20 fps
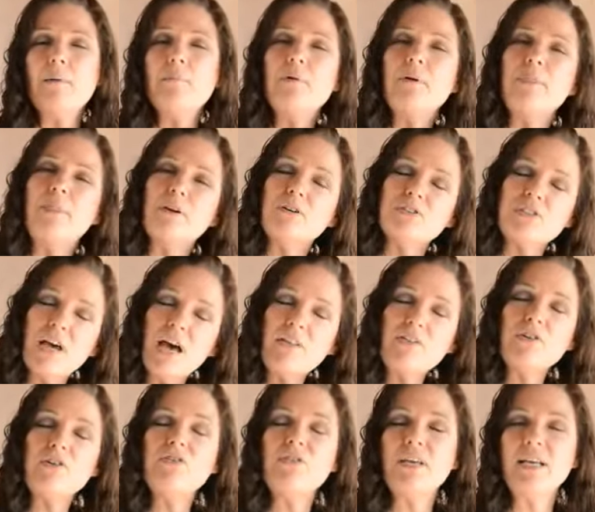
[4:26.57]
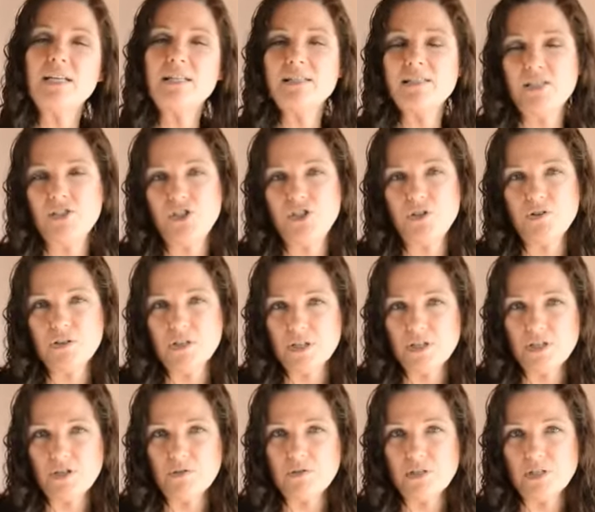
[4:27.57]
But there's other things that you
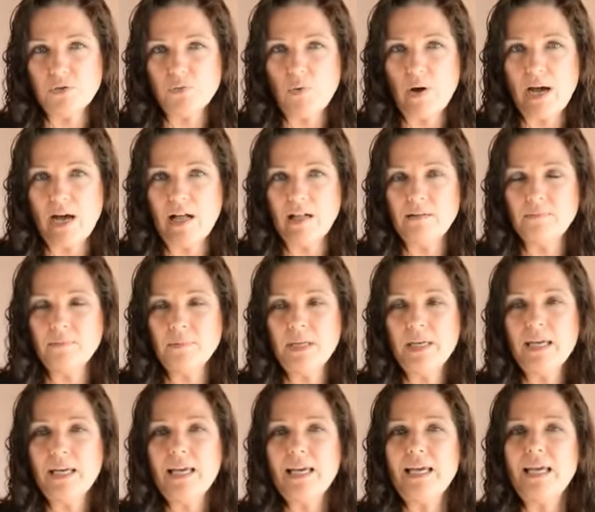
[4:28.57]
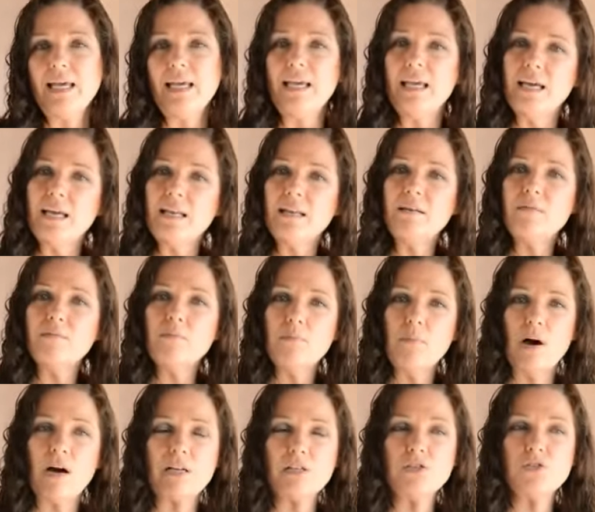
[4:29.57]
can do as well in
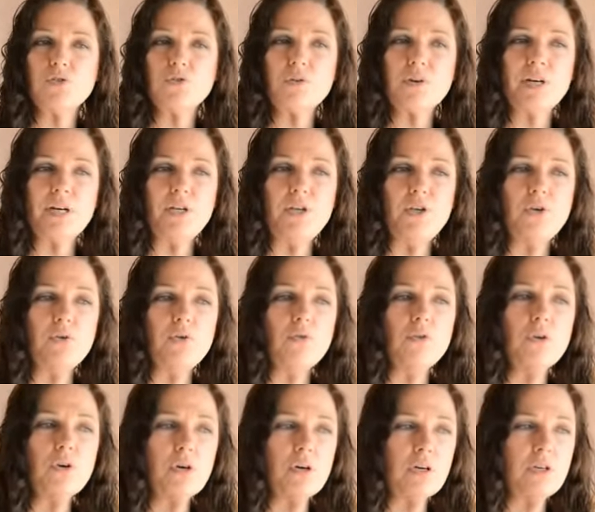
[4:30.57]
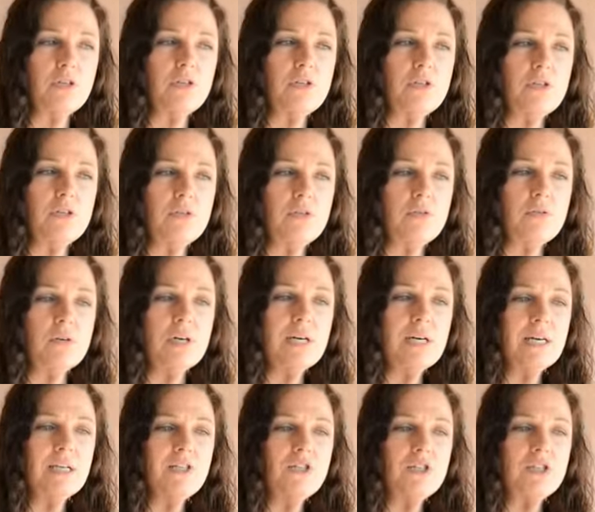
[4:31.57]
Montessori, you learn to,
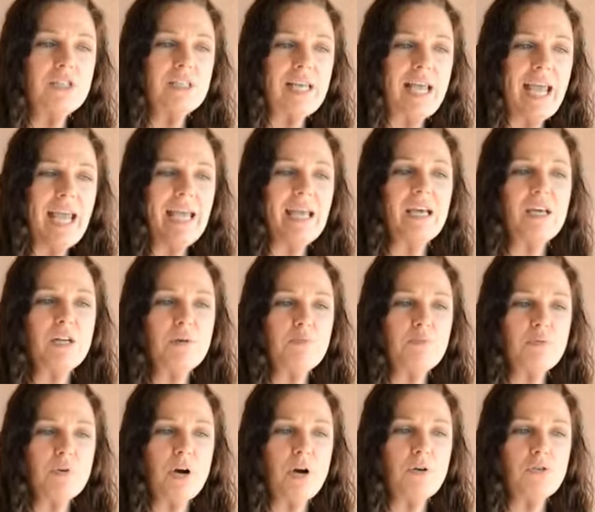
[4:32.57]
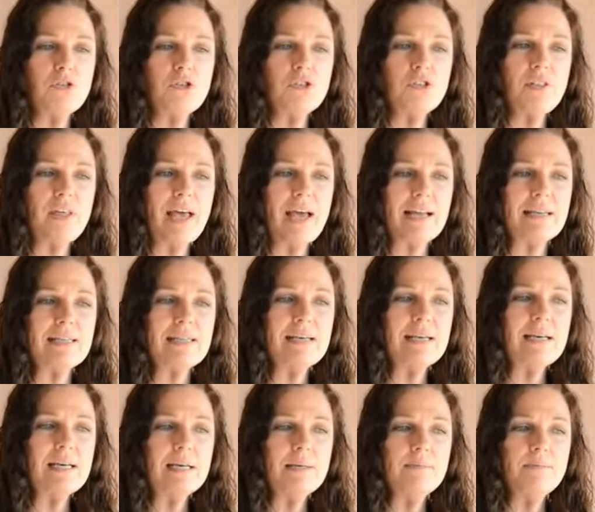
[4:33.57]
to take an approach that,
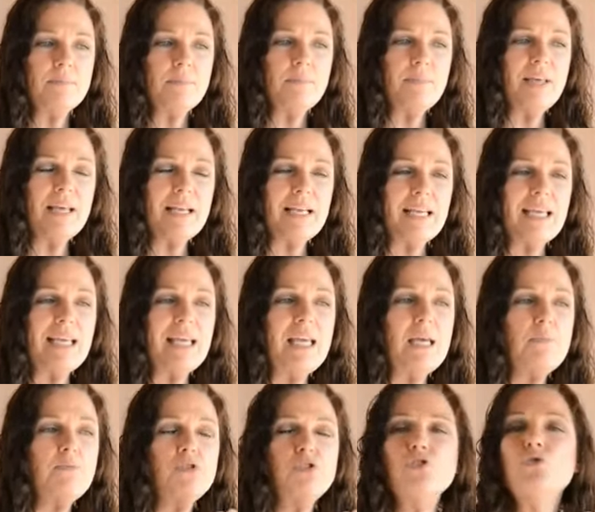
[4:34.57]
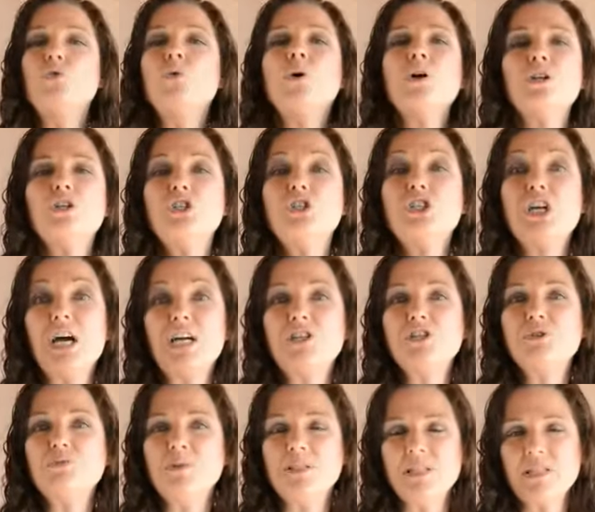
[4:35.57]
that keeps your
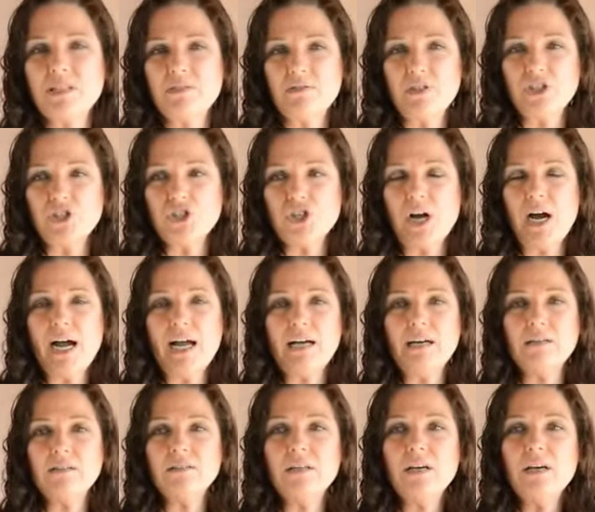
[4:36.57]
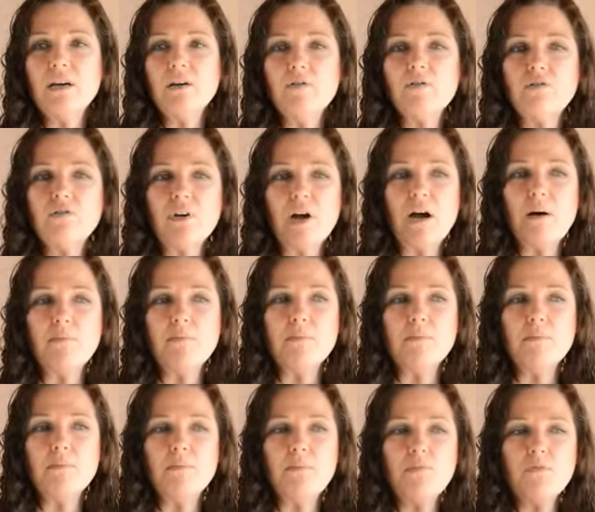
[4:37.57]
judgments of the child
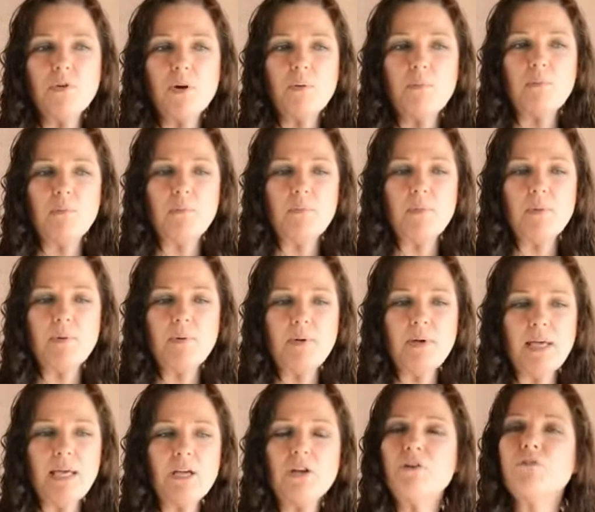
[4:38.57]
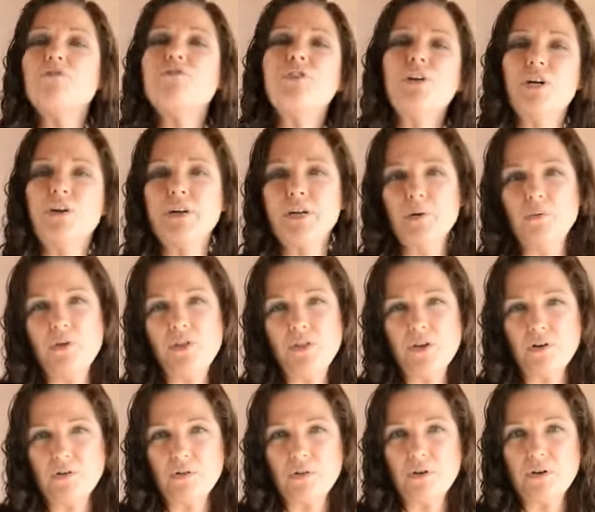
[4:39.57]
from, from interfering with
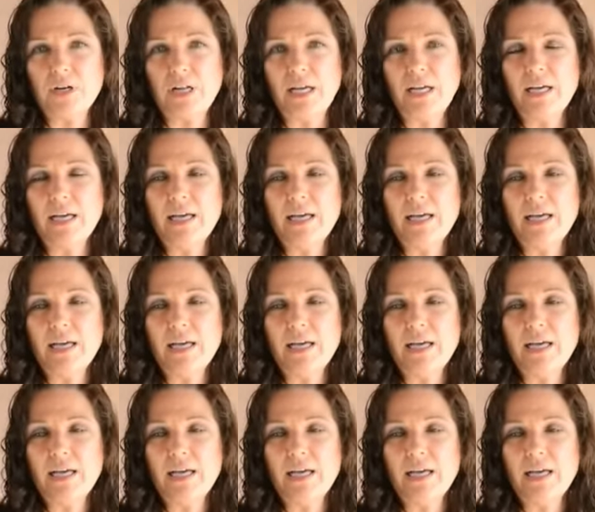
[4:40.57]
their learning.